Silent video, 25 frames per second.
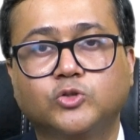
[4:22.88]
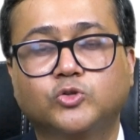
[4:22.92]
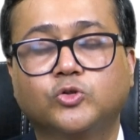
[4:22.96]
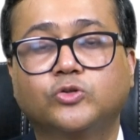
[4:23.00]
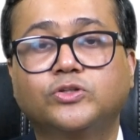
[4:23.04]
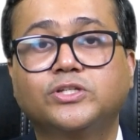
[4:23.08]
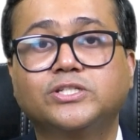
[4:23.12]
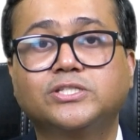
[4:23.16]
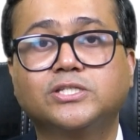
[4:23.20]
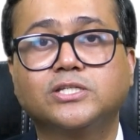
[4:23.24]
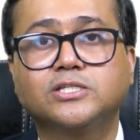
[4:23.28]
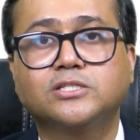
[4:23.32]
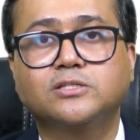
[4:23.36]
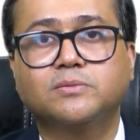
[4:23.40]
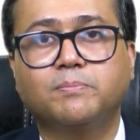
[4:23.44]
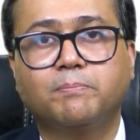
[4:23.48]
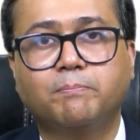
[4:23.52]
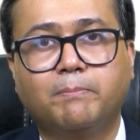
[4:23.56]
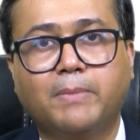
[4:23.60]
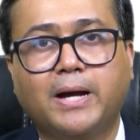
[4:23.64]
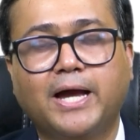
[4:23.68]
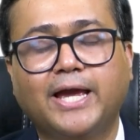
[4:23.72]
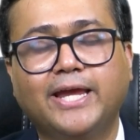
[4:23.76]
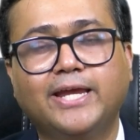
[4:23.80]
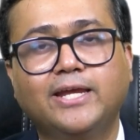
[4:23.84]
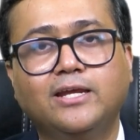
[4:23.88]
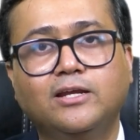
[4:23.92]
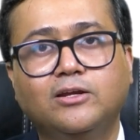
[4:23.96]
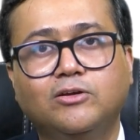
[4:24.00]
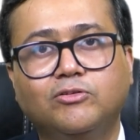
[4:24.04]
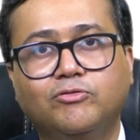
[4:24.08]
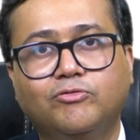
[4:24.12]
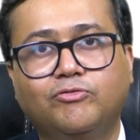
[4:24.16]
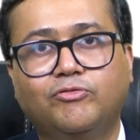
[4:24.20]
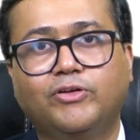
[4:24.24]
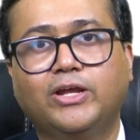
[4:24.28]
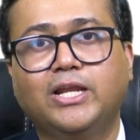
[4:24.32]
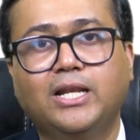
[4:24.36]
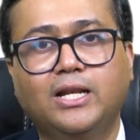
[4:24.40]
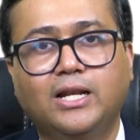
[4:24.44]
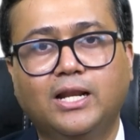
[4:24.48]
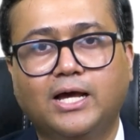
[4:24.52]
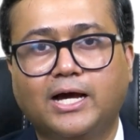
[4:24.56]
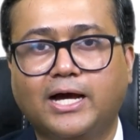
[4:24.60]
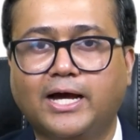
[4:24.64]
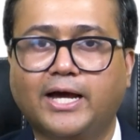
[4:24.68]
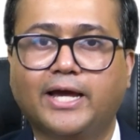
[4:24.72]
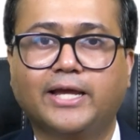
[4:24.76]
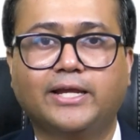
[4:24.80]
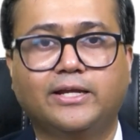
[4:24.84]
So this is my will
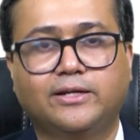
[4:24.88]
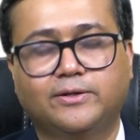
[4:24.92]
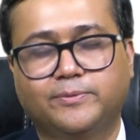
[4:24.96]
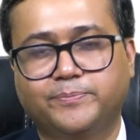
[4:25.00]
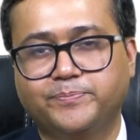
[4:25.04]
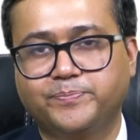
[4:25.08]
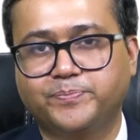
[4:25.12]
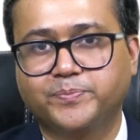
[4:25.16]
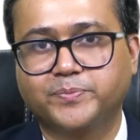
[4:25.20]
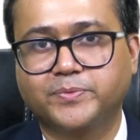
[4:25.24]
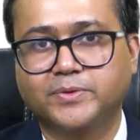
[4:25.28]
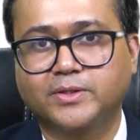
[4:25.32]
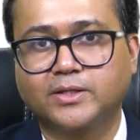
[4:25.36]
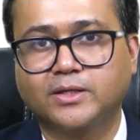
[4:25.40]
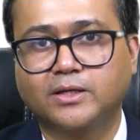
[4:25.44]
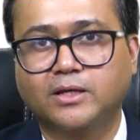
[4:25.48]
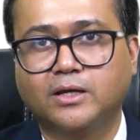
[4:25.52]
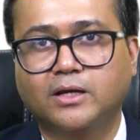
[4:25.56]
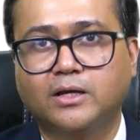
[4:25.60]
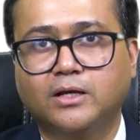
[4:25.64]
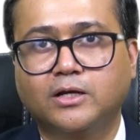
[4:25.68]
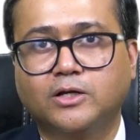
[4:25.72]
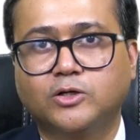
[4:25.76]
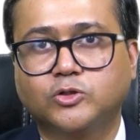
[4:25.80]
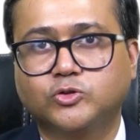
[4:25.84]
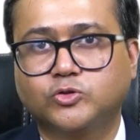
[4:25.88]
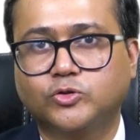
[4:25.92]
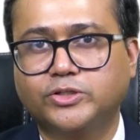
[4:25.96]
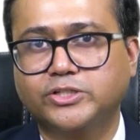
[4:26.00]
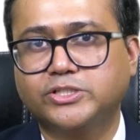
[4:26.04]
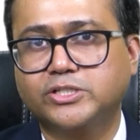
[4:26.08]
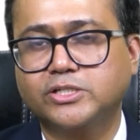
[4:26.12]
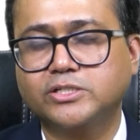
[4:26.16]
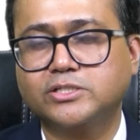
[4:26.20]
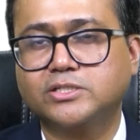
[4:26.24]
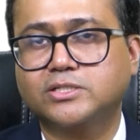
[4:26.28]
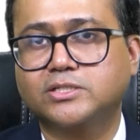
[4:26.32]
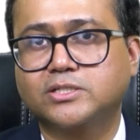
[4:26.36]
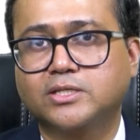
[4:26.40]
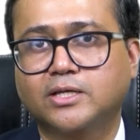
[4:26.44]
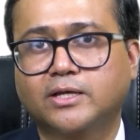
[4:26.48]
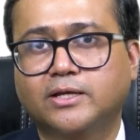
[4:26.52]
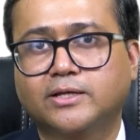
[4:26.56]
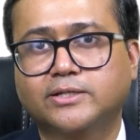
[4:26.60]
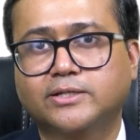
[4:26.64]
high. So this is